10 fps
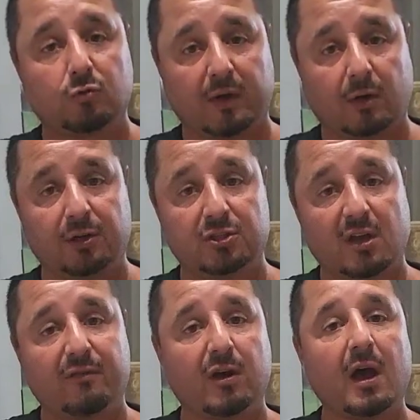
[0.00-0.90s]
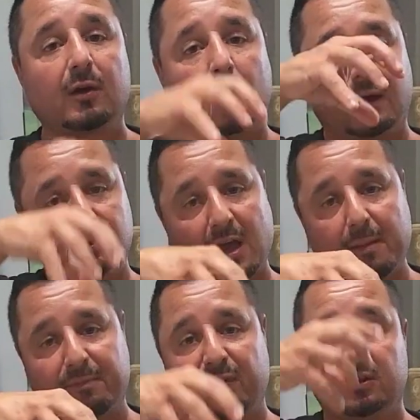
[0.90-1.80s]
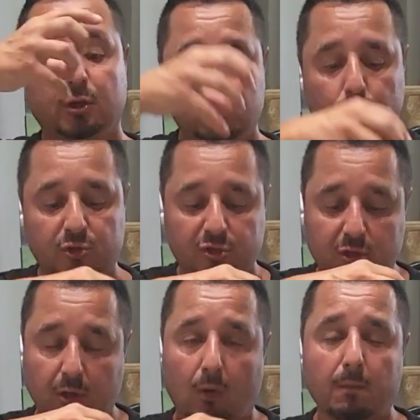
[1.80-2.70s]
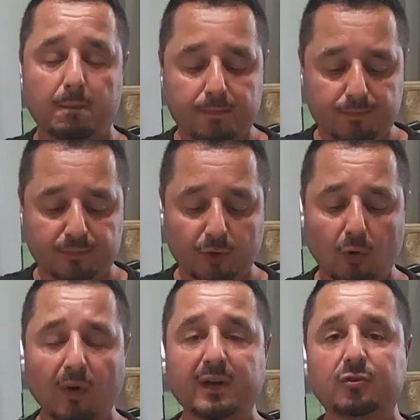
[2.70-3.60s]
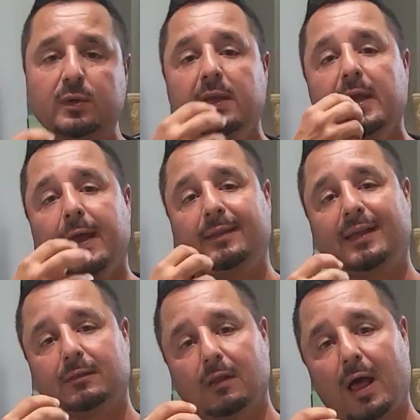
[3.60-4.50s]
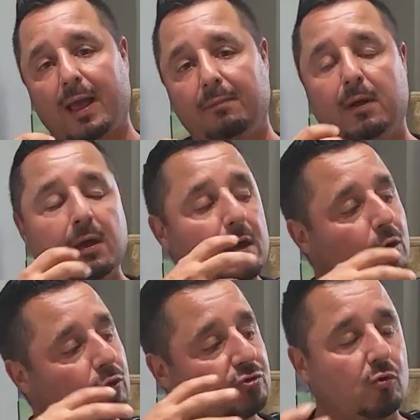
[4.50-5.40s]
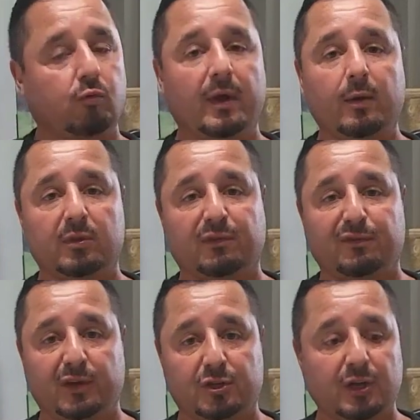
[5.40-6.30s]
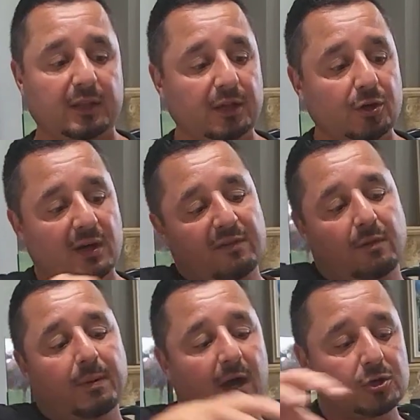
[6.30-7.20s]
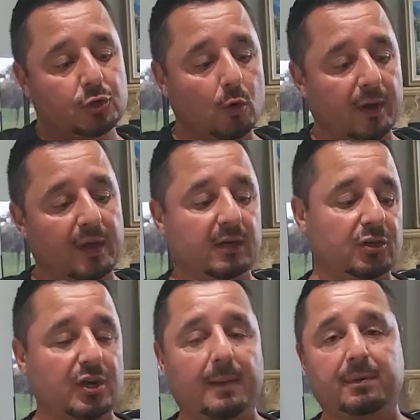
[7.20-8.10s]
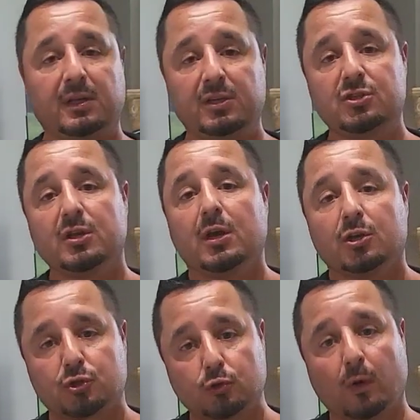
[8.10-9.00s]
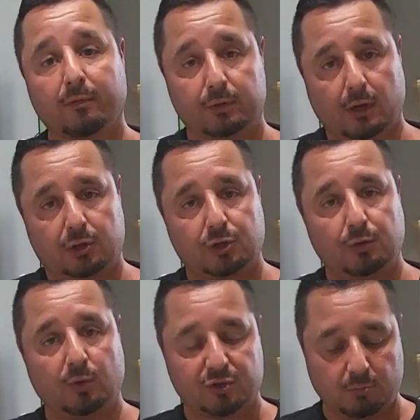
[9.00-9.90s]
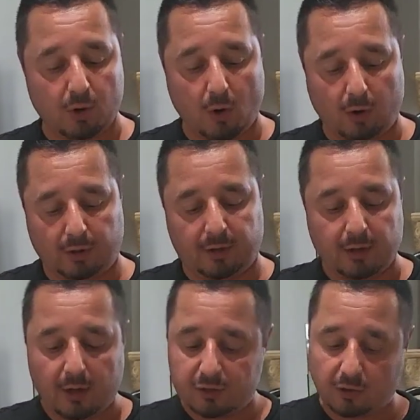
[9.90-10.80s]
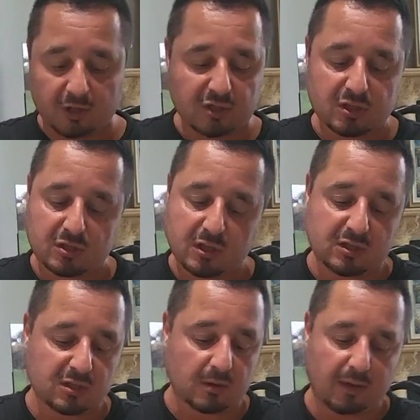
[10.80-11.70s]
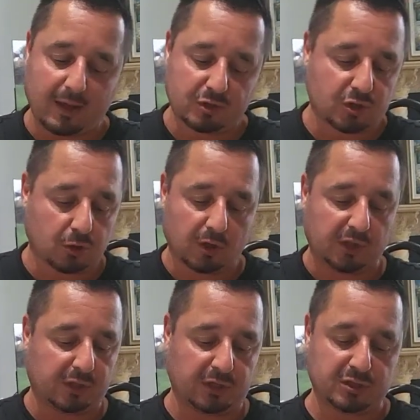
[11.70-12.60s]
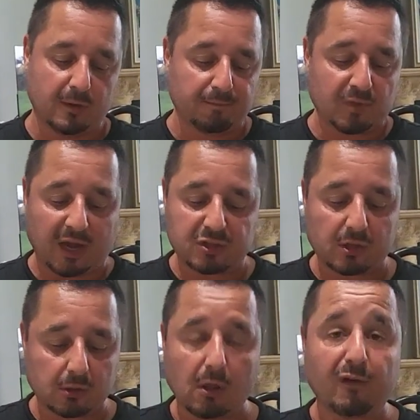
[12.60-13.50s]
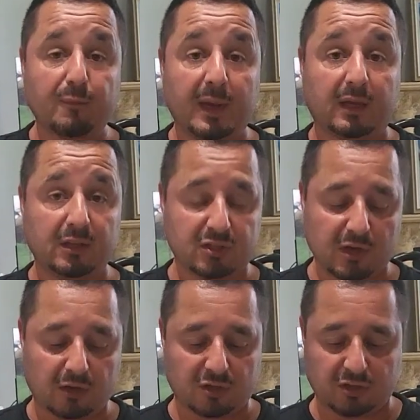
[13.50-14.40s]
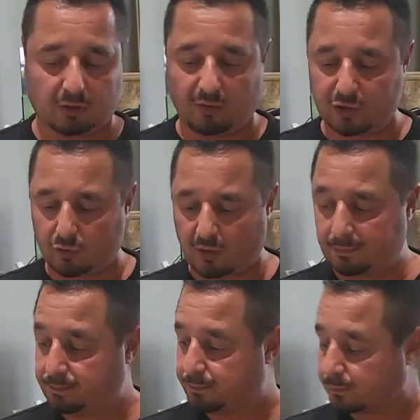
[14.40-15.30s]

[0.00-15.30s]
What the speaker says: red onions, avocado on top of it. And the juice is gonna go right into it. And that lime goes great with the fish. And then you're gonna have a bok choy in a Japanese soy reduction with some garlic. So this is I just look at this. I used to love making these sauces at the restaurant.